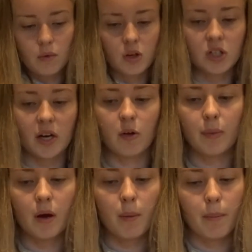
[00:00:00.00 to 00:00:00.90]
what channel it'll
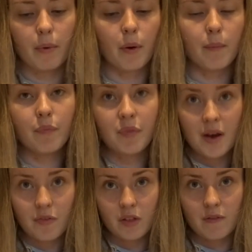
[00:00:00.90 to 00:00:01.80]
be on, but
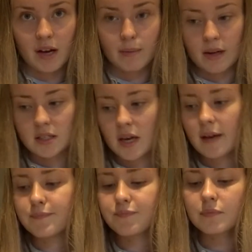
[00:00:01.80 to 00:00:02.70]
definitely recommend
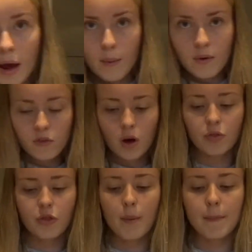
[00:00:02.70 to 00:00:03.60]
it. Now we've
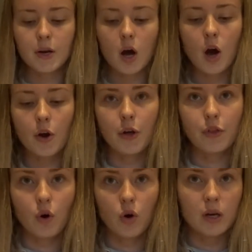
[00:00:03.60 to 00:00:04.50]
got the banana
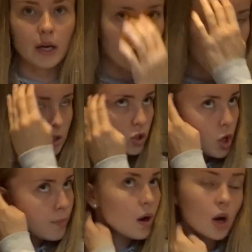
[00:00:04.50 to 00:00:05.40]
and the honey in here. So
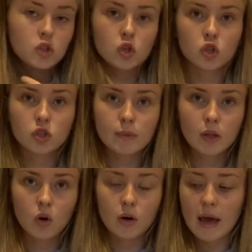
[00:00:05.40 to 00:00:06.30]
2 bananas, 100
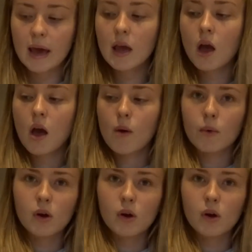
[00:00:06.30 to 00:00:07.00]
ml of honey. I'm